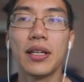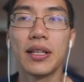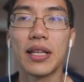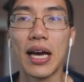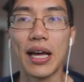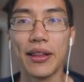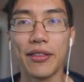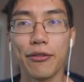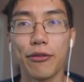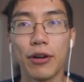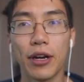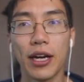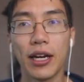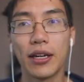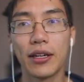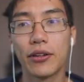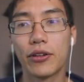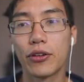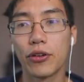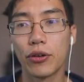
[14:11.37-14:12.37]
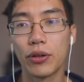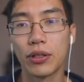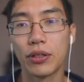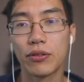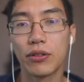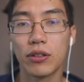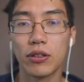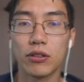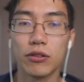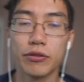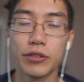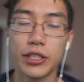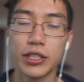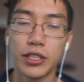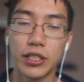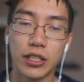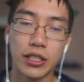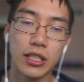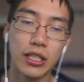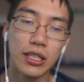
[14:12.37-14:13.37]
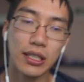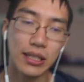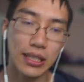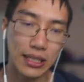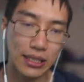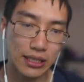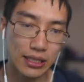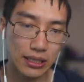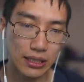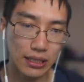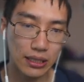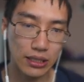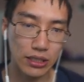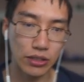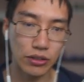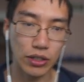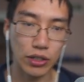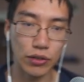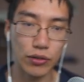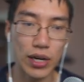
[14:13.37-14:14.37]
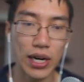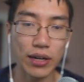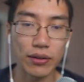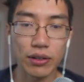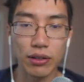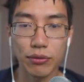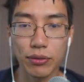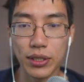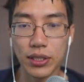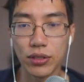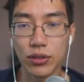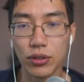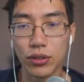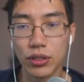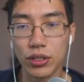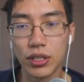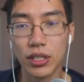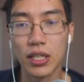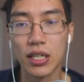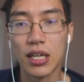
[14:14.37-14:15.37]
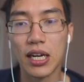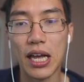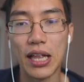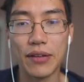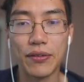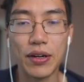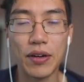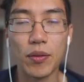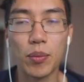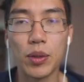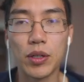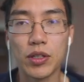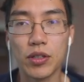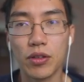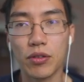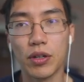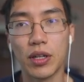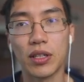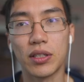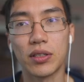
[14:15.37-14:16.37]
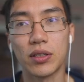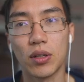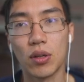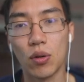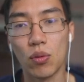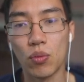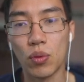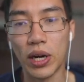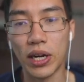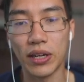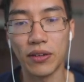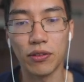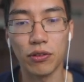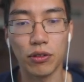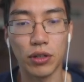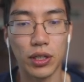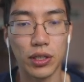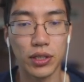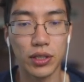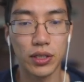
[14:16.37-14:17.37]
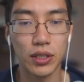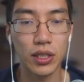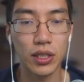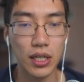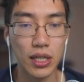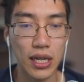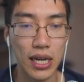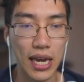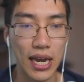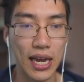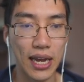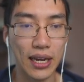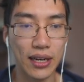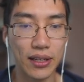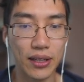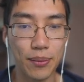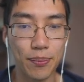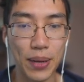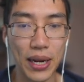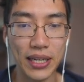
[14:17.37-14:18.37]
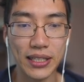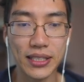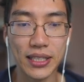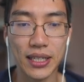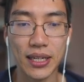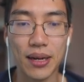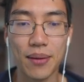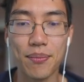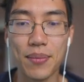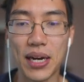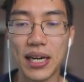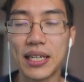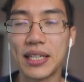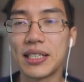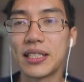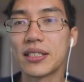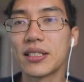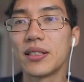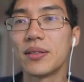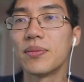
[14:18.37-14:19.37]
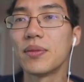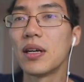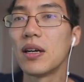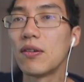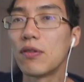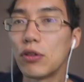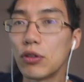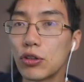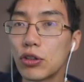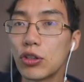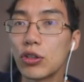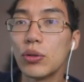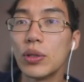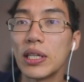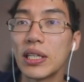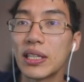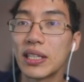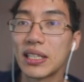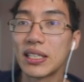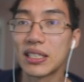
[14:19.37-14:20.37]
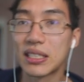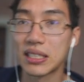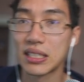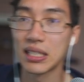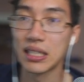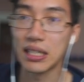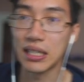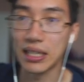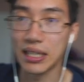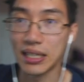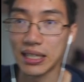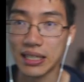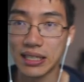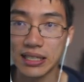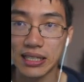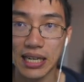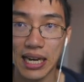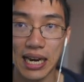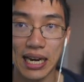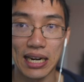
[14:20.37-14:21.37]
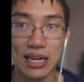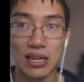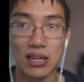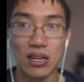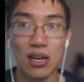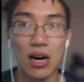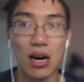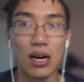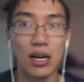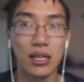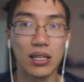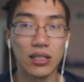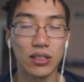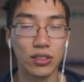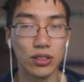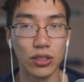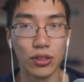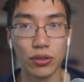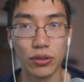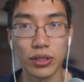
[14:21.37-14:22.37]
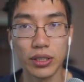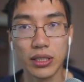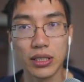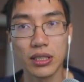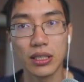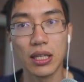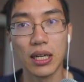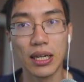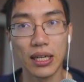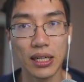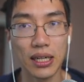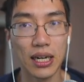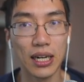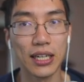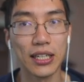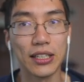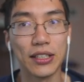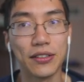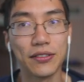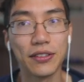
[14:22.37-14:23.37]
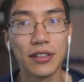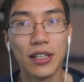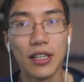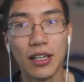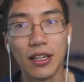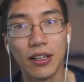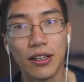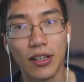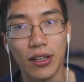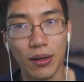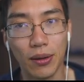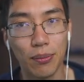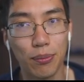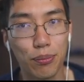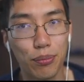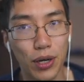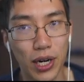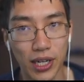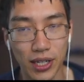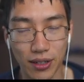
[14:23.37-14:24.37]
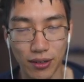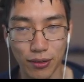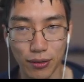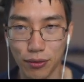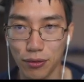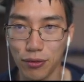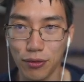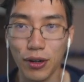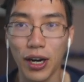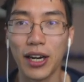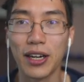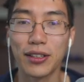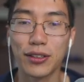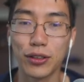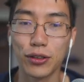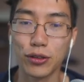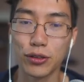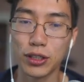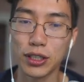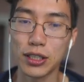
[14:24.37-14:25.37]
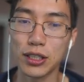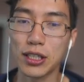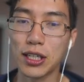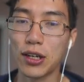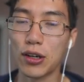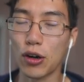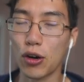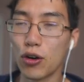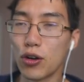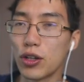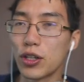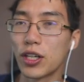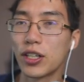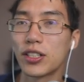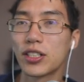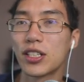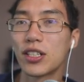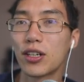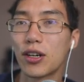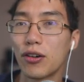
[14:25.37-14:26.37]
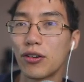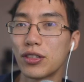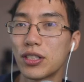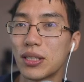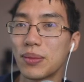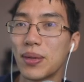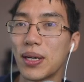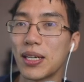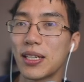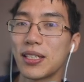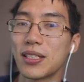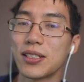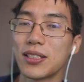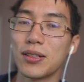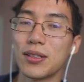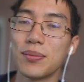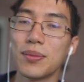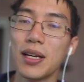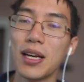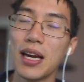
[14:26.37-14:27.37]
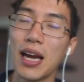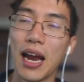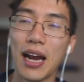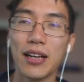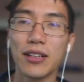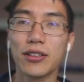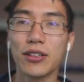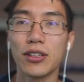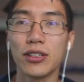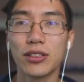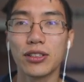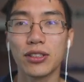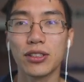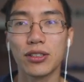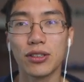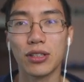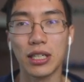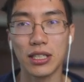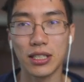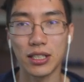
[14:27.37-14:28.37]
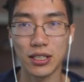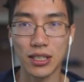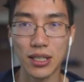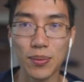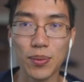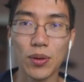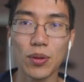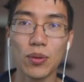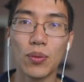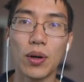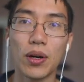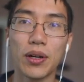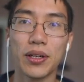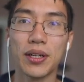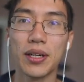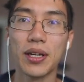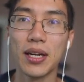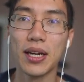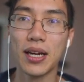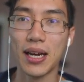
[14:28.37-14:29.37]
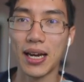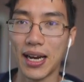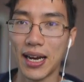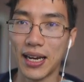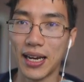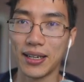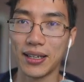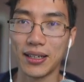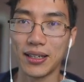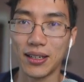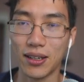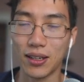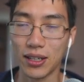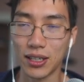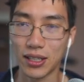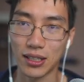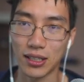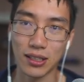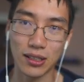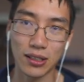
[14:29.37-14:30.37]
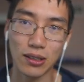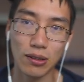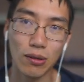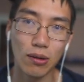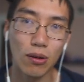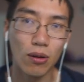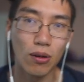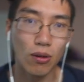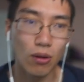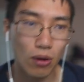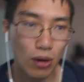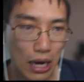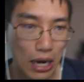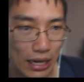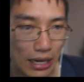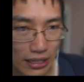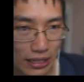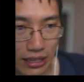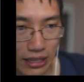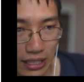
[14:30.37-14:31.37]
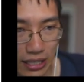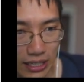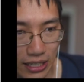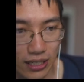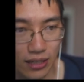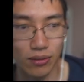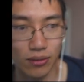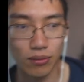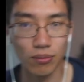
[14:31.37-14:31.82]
That thread during the critical region gets to interact with the resource, and then we have a bunch of threads waiting for us. And the basic mechanism for doing this is a lock. So this is like kind of the bread, right? So this is the earliest concurrency mechanism, and it's a simple one. And I think